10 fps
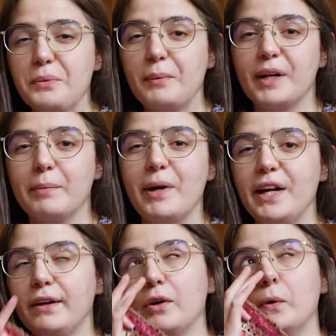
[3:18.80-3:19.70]
we want to
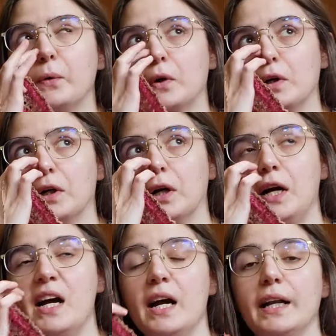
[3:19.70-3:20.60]
make or
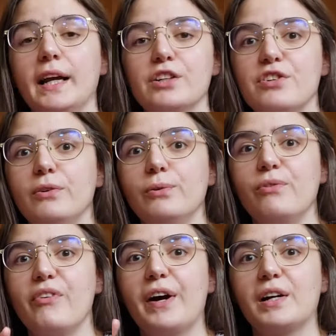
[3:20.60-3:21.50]
any issues
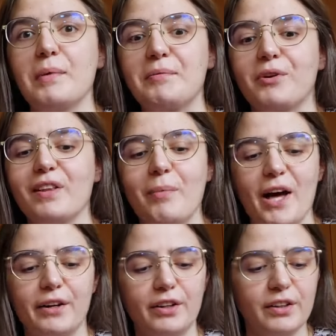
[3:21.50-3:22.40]
that come up during the
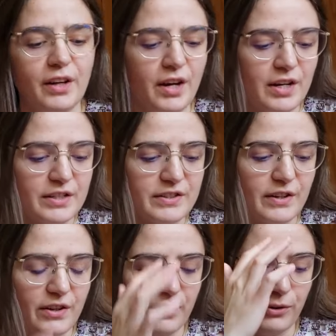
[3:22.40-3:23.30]
pattern.
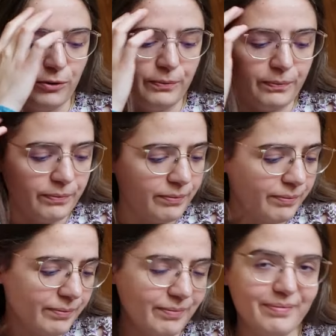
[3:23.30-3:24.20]
So
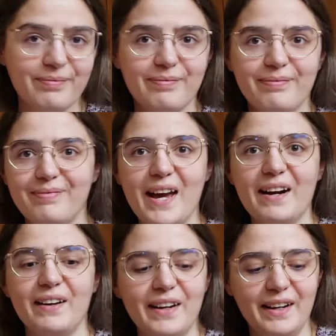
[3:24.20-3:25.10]
yeah,
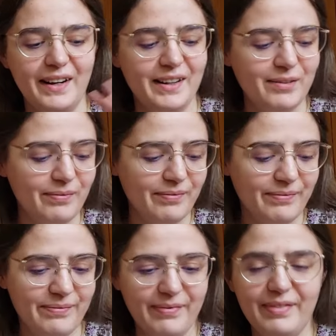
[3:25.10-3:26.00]

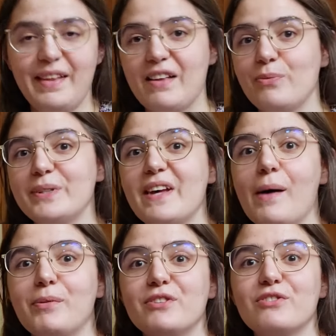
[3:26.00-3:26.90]
that's what's
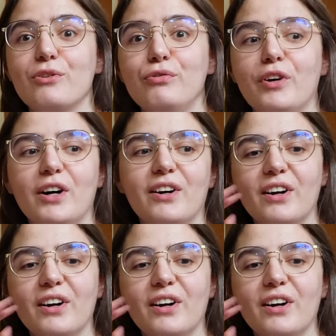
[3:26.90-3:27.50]
happened so far.